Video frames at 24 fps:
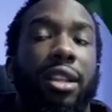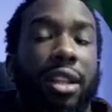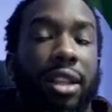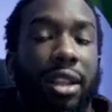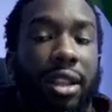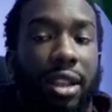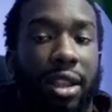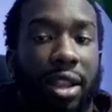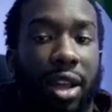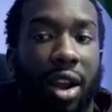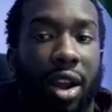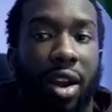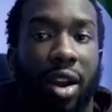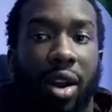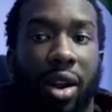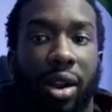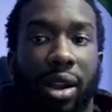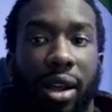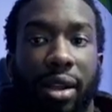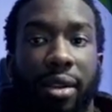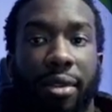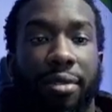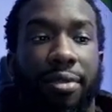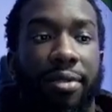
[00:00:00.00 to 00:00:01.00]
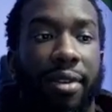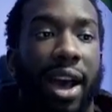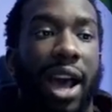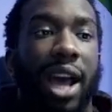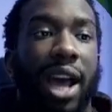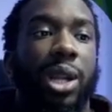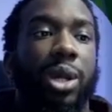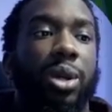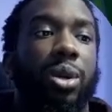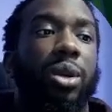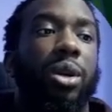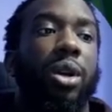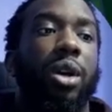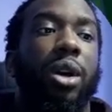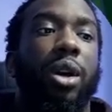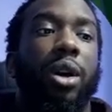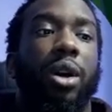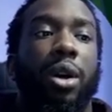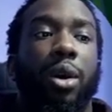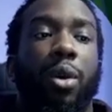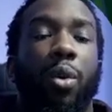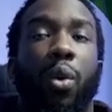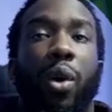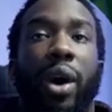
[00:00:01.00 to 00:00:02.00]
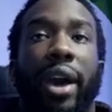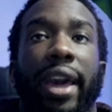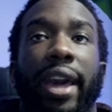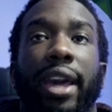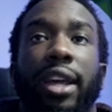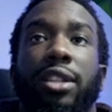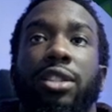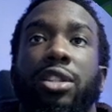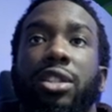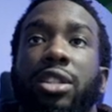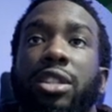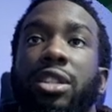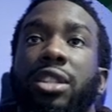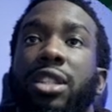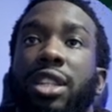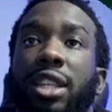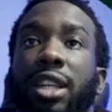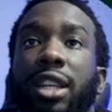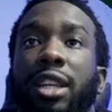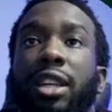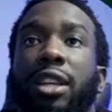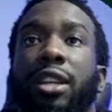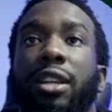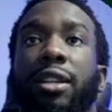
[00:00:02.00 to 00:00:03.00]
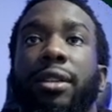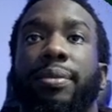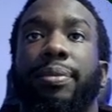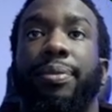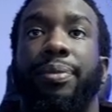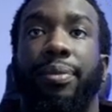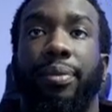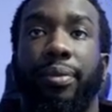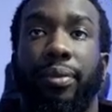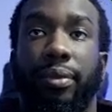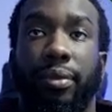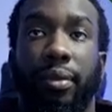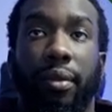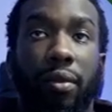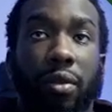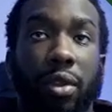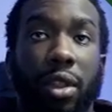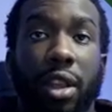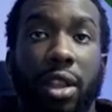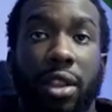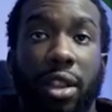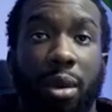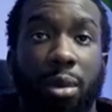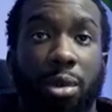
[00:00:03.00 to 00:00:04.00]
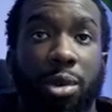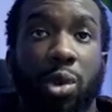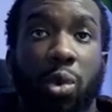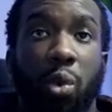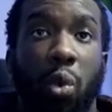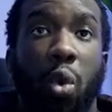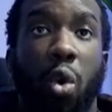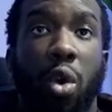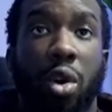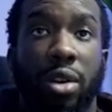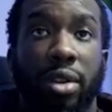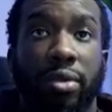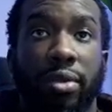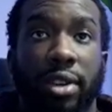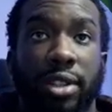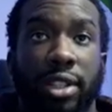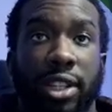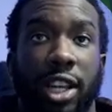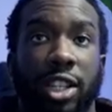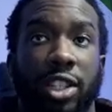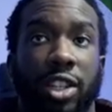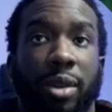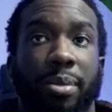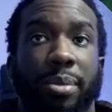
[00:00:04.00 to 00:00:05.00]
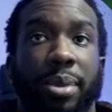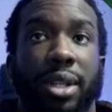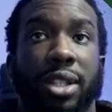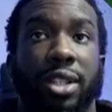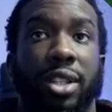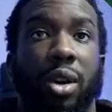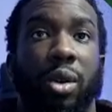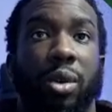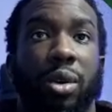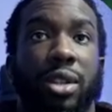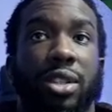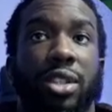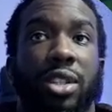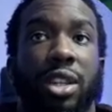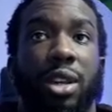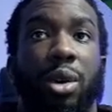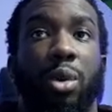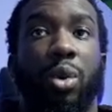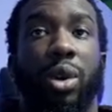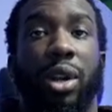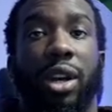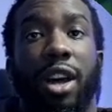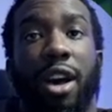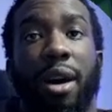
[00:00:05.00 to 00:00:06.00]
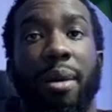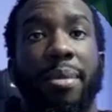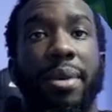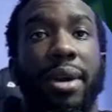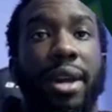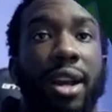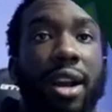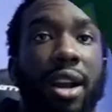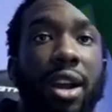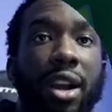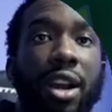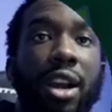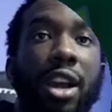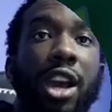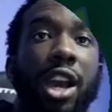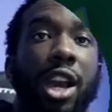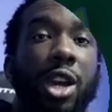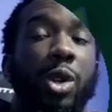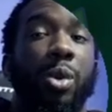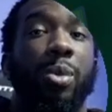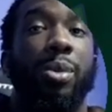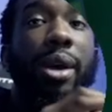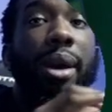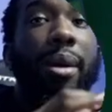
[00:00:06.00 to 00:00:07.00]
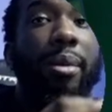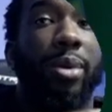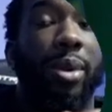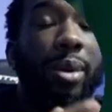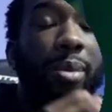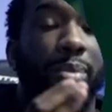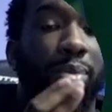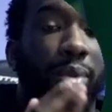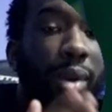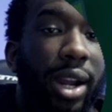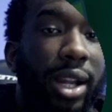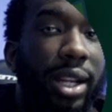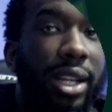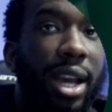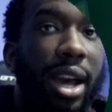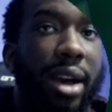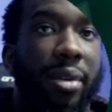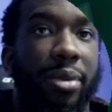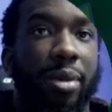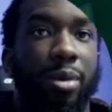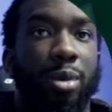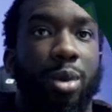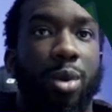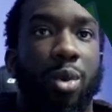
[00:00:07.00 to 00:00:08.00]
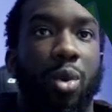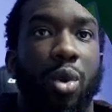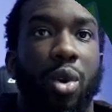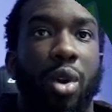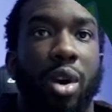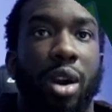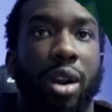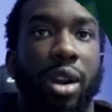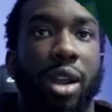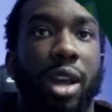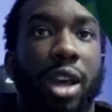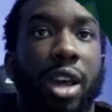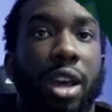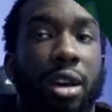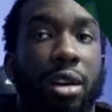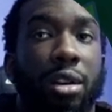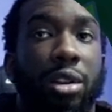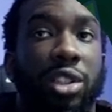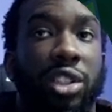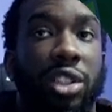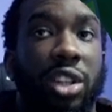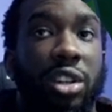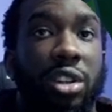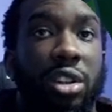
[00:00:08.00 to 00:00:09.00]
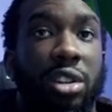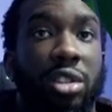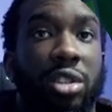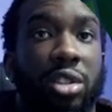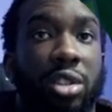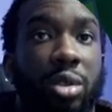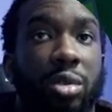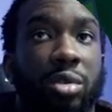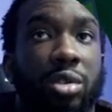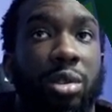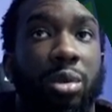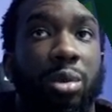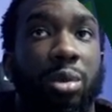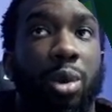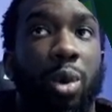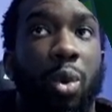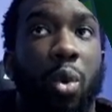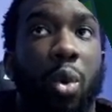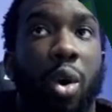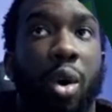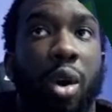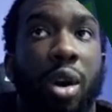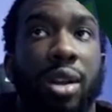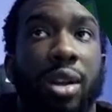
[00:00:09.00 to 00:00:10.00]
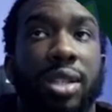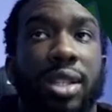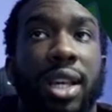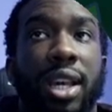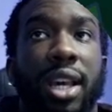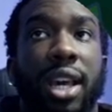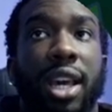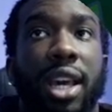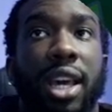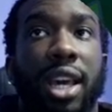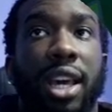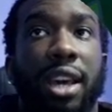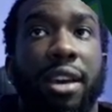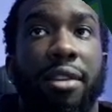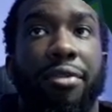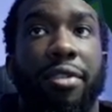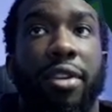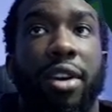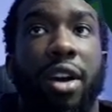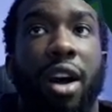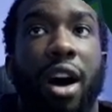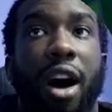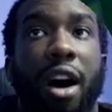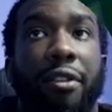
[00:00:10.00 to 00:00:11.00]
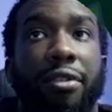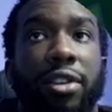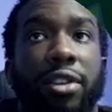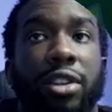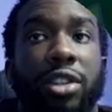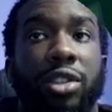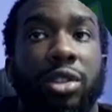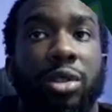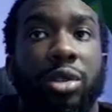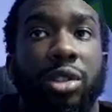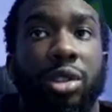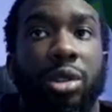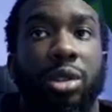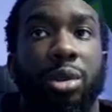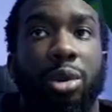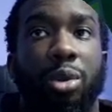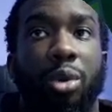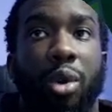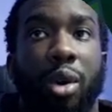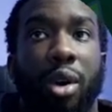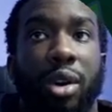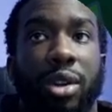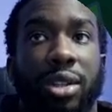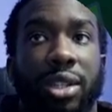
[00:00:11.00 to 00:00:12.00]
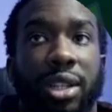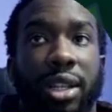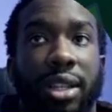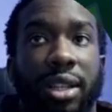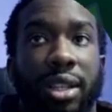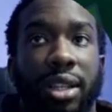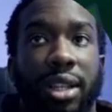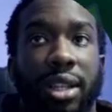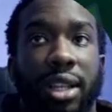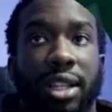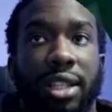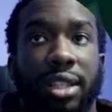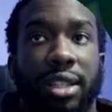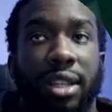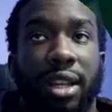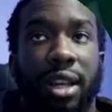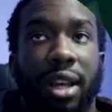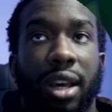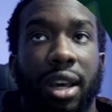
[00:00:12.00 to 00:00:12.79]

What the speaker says: third and final way to see the reward of those SLP tokens, it will come here and you'll be able to break down the reward. It will show your sushi rewards. If it offers sushi rewards in this